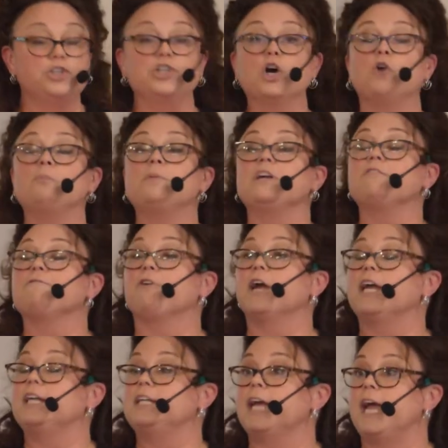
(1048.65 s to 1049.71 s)
Don't be
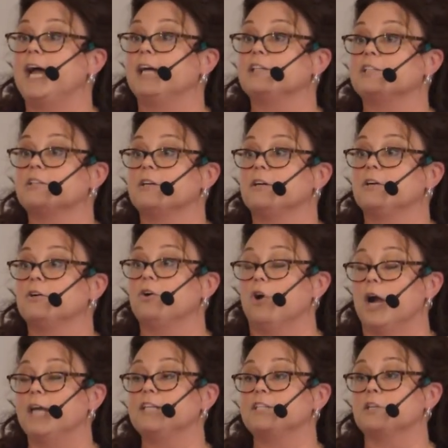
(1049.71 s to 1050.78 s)
afraid to ask
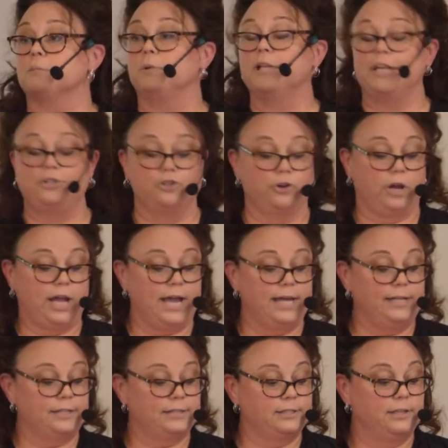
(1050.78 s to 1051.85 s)
Christ to plead your
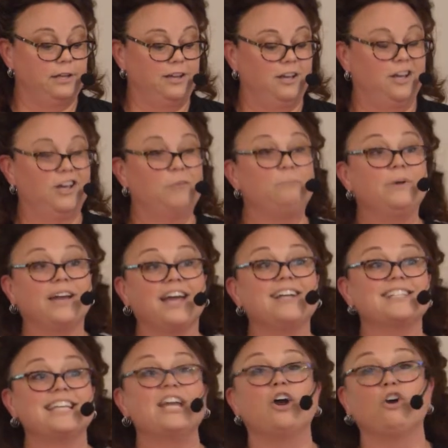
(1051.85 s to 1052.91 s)
case
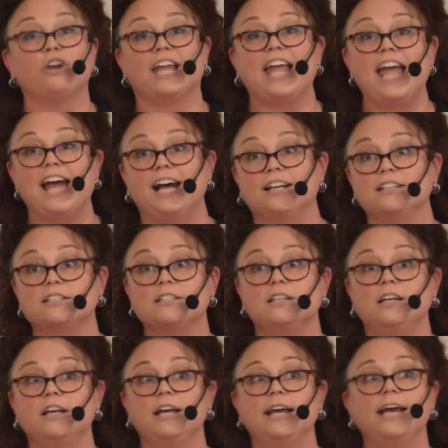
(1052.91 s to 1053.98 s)
because he already has
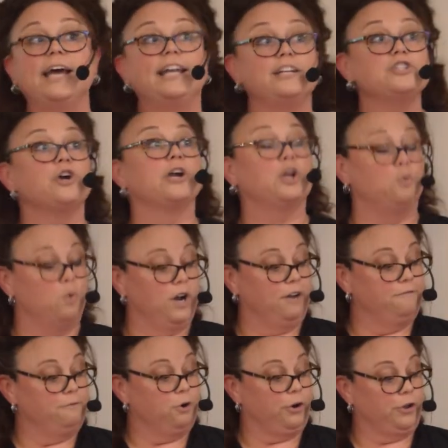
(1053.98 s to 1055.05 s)
and he's already won
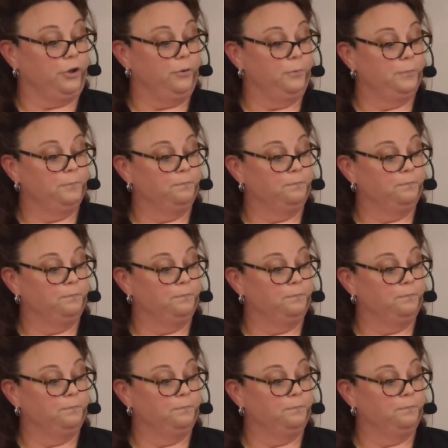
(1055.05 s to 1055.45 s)
it for you.